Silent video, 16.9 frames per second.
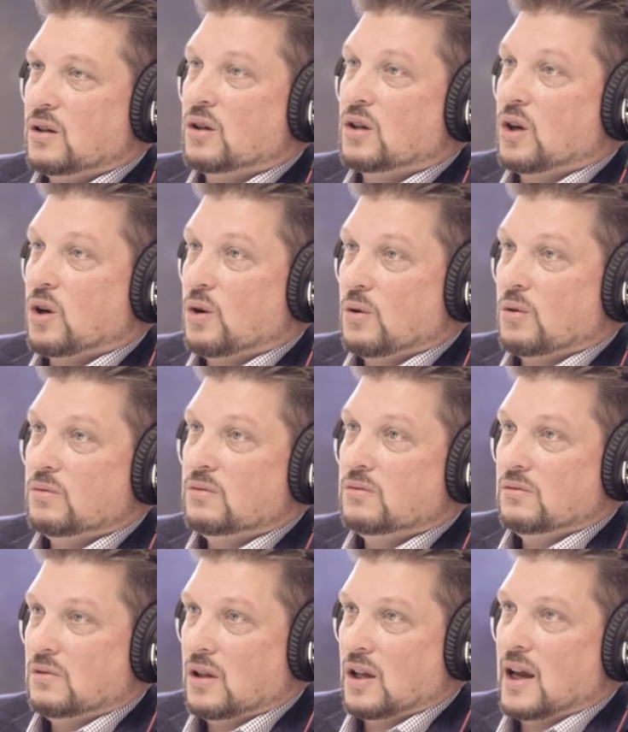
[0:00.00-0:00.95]
good to go
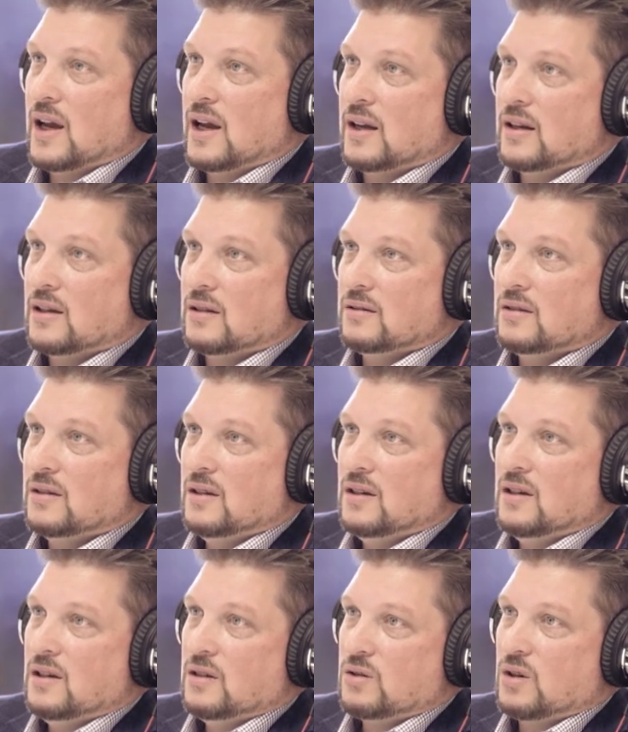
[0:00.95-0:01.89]
lane and
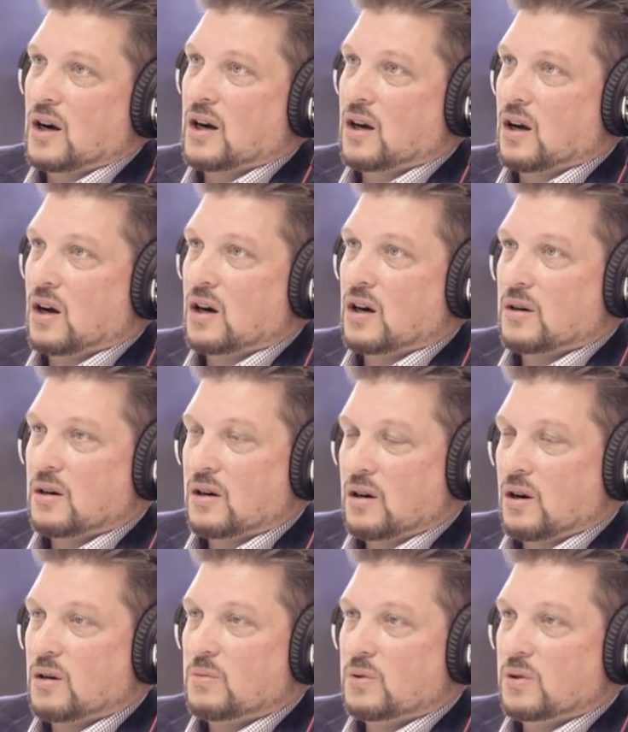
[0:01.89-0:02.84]
try to car
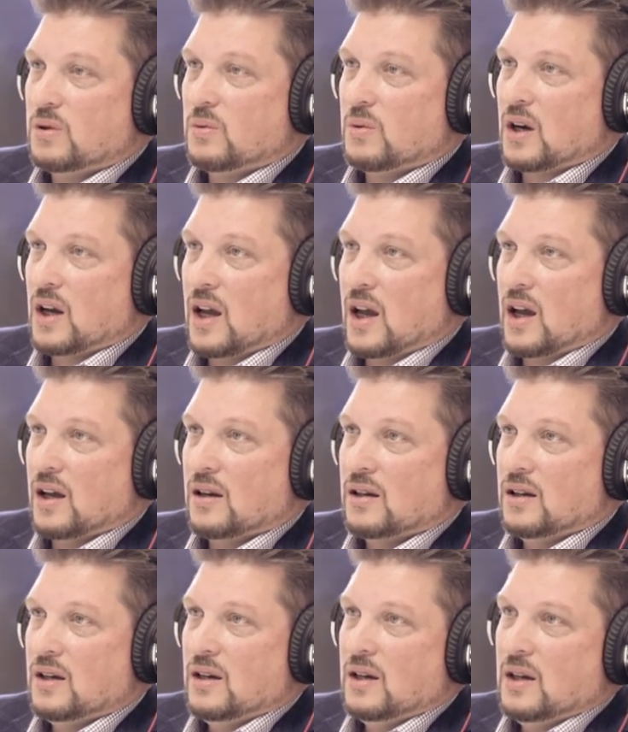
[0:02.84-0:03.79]
carpool when I can.